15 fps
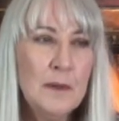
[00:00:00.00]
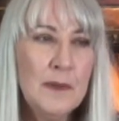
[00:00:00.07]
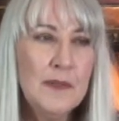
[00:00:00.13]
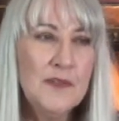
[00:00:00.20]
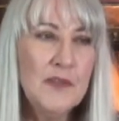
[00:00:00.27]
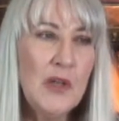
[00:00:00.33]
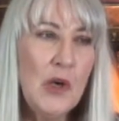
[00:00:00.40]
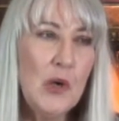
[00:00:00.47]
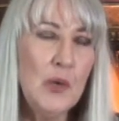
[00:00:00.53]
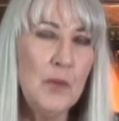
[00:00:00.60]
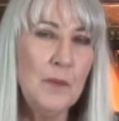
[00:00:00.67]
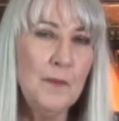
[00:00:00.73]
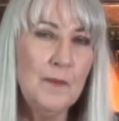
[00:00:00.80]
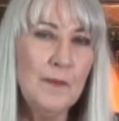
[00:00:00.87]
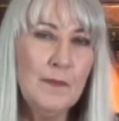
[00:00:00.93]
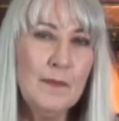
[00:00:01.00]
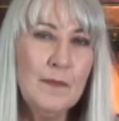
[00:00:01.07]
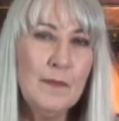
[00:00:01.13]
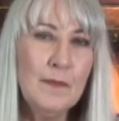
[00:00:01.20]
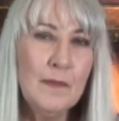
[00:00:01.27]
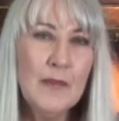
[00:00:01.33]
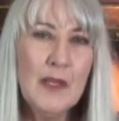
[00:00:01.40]
So
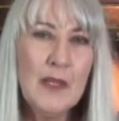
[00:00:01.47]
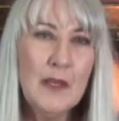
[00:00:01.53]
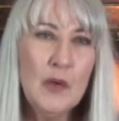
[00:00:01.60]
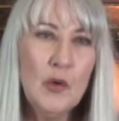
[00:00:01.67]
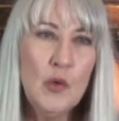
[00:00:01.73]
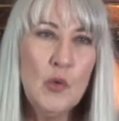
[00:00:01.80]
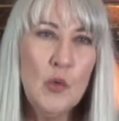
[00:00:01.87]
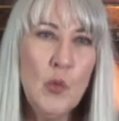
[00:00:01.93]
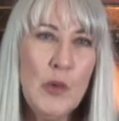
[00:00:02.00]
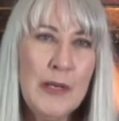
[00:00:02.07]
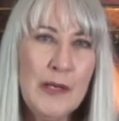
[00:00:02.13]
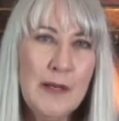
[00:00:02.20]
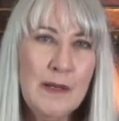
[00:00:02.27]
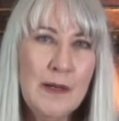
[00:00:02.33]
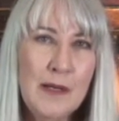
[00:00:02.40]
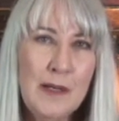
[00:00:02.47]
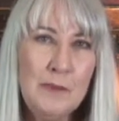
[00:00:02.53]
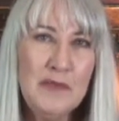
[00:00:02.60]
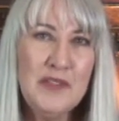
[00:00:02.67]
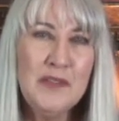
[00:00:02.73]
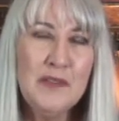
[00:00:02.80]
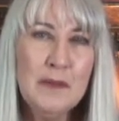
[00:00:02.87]
when it
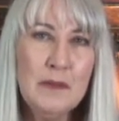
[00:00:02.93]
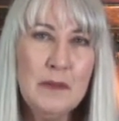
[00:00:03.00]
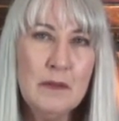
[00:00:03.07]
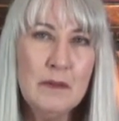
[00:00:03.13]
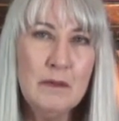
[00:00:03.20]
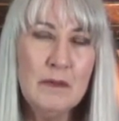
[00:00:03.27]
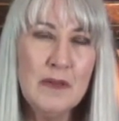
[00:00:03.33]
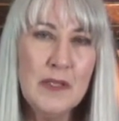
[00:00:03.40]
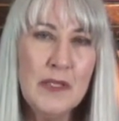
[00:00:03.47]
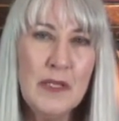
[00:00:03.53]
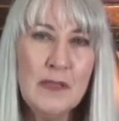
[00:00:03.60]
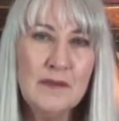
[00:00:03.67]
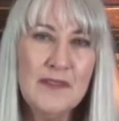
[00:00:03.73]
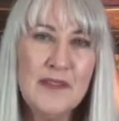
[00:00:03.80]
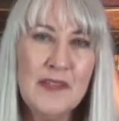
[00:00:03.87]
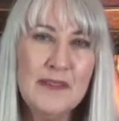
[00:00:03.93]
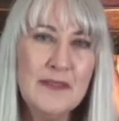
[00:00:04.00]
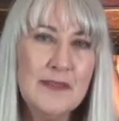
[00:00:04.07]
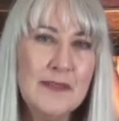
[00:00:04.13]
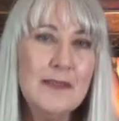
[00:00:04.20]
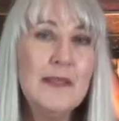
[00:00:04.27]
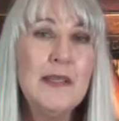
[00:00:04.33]
comes to things that
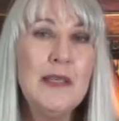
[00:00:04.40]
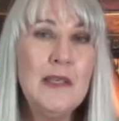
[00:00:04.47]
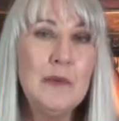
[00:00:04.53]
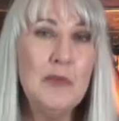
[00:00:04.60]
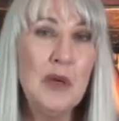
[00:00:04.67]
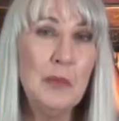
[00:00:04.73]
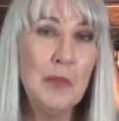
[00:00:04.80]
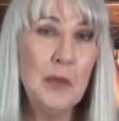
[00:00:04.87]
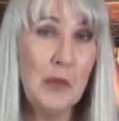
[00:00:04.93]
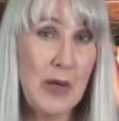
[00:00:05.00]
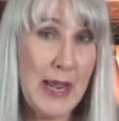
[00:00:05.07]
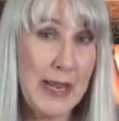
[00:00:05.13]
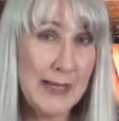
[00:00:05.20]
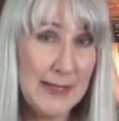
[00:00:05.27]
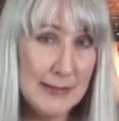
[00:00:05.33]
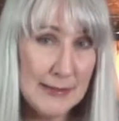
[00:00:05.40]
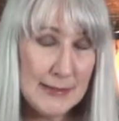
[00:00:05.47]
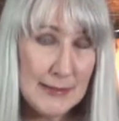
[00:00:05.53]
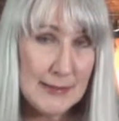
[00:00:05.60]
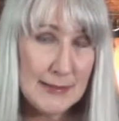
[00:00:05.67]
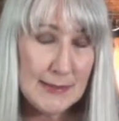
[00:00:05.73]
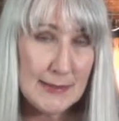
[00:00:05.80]
seem
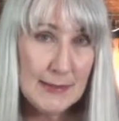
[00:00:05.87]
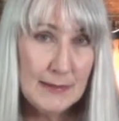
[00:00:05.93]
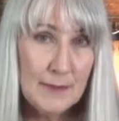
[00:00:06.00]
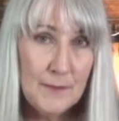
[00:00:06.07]
miraculous,